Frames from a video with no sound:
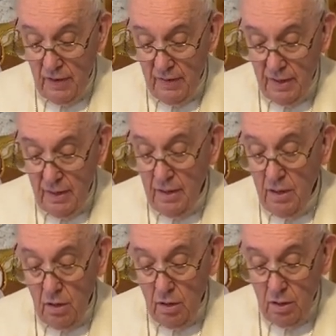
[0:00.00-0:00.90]
by an
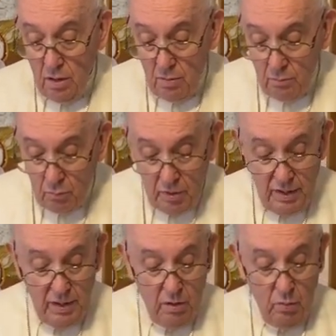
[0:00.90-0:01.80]
encounter with
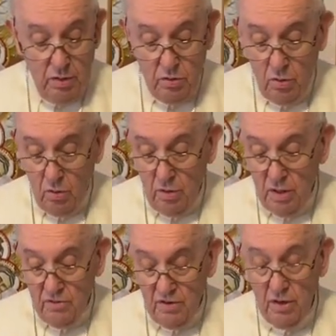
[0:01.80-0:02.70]
the Lord,
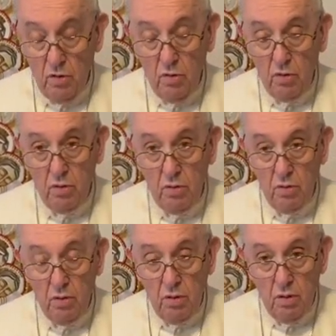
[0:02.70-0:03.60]

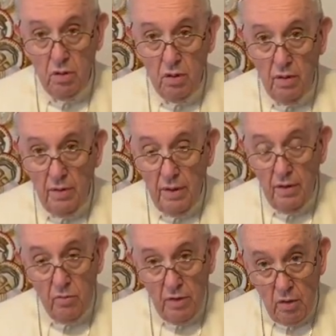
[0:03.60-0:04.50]
an encounter
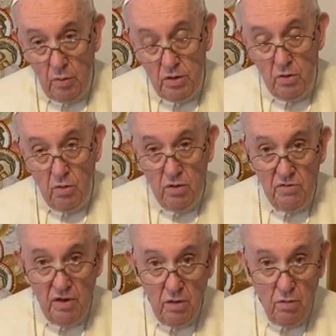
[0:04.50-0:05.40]
with the Lord
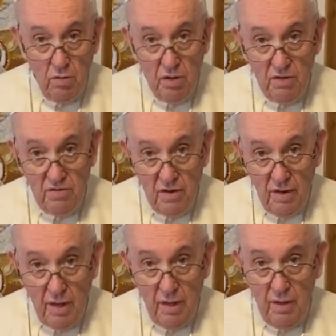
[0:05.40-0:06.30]
that
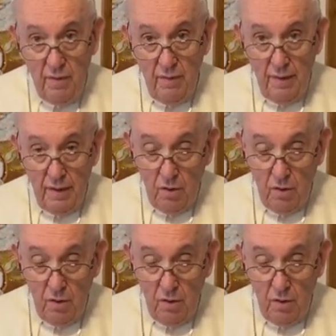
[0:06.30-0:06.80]
occurs